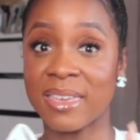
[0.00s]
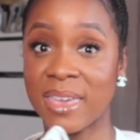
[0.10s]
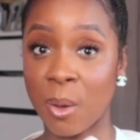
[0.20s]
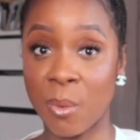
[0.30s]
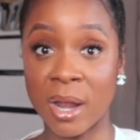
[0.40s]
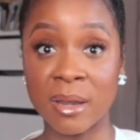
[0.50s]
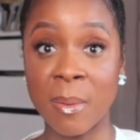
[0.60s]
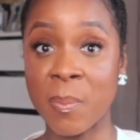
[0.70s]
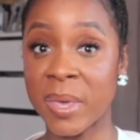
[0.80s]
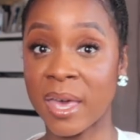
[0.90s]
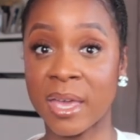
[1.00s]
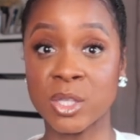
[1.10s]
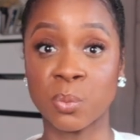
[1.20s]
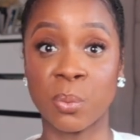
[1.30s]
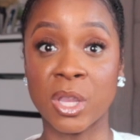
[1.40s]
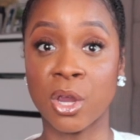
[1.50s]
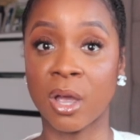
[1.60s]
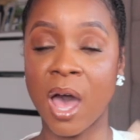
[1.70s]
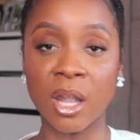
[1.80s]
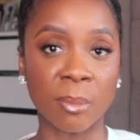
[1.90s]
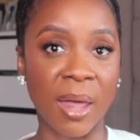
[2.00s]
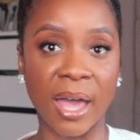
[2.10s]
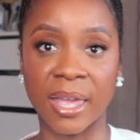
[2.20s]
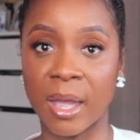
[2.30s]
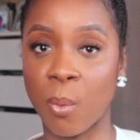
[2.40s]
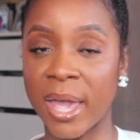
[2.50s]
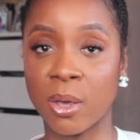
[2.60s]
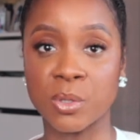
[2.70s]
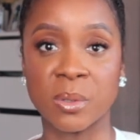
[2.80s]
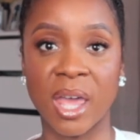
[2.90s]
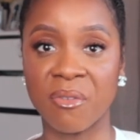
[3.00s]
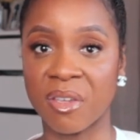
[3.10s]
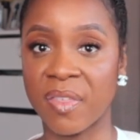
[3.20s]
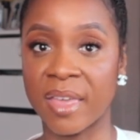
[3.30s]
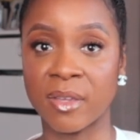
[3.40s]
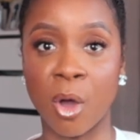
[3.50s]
get one because when you're color blocking, white goes with everything.